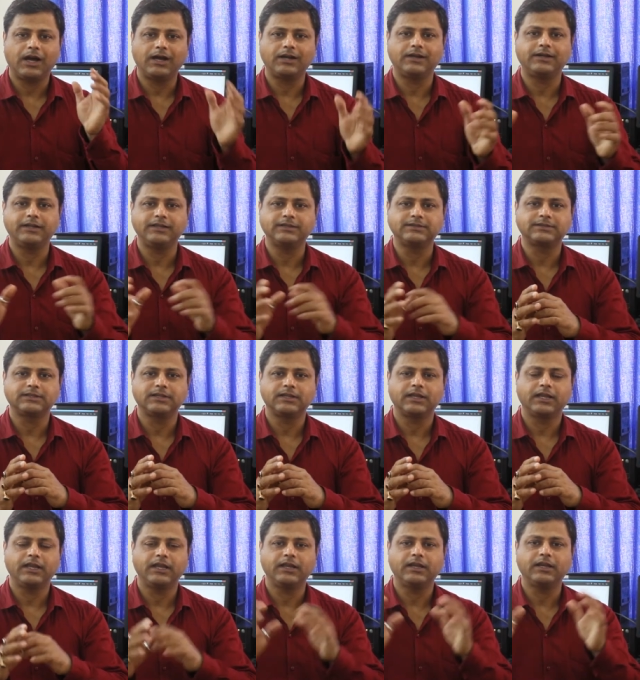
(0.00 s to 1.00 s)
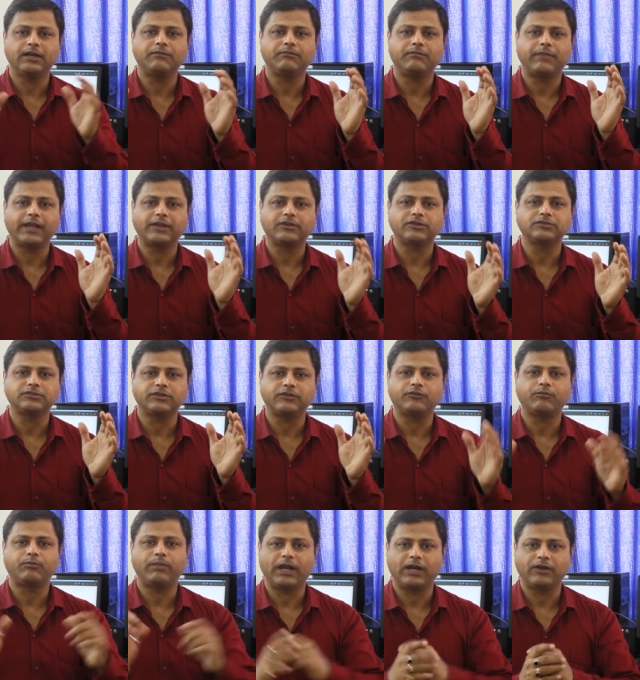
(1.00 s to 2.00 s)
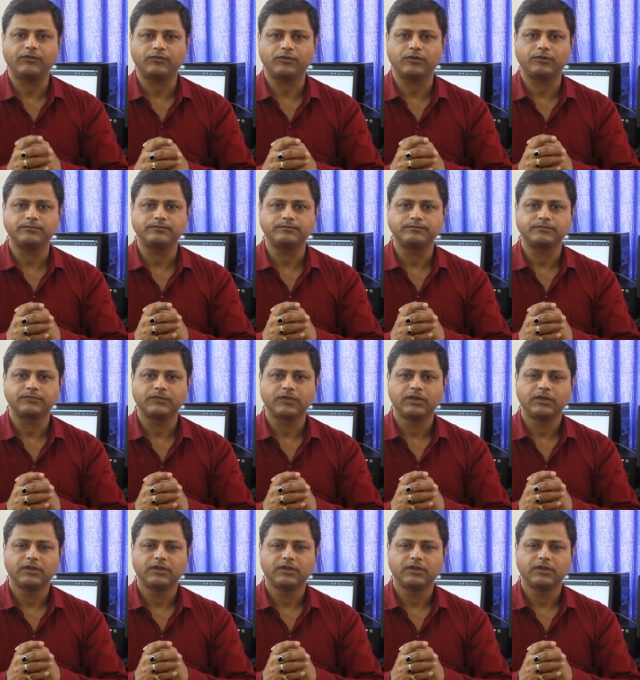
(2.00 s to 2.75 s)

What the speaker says: hard disk in a Microsoft platform.